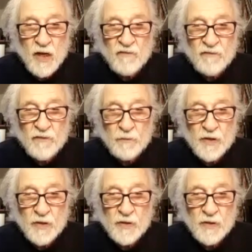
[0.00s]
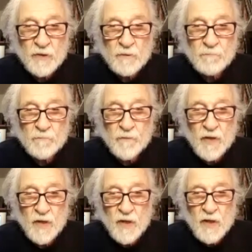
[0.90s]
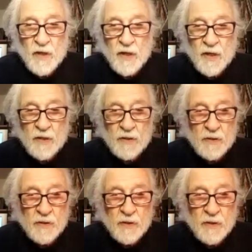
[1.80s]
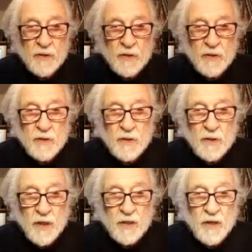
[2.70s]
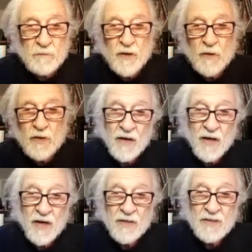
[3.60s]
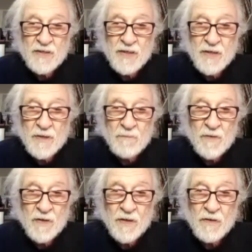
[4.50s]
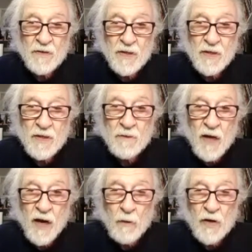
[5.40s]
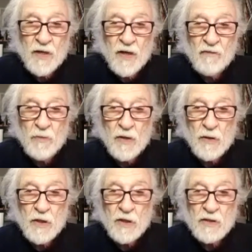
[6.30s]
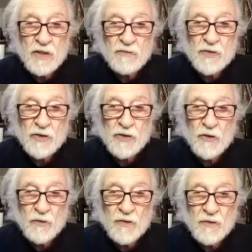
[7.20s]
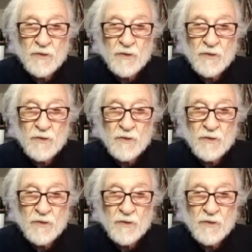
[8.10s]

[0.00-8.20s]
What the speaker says: for me. You know, and I kept going. I did I wanted everybody to look at this for Joe. You know,